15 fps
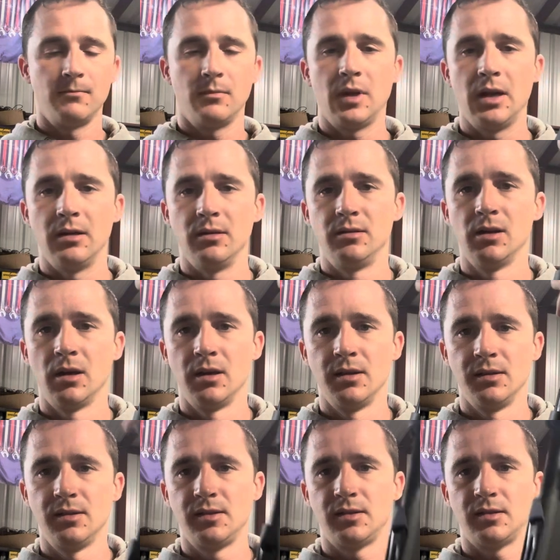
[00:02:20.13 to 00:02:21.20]
It
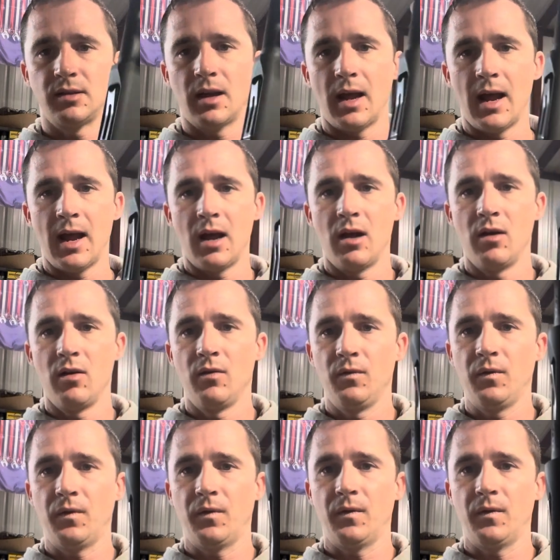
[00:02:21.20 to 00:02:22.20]
does have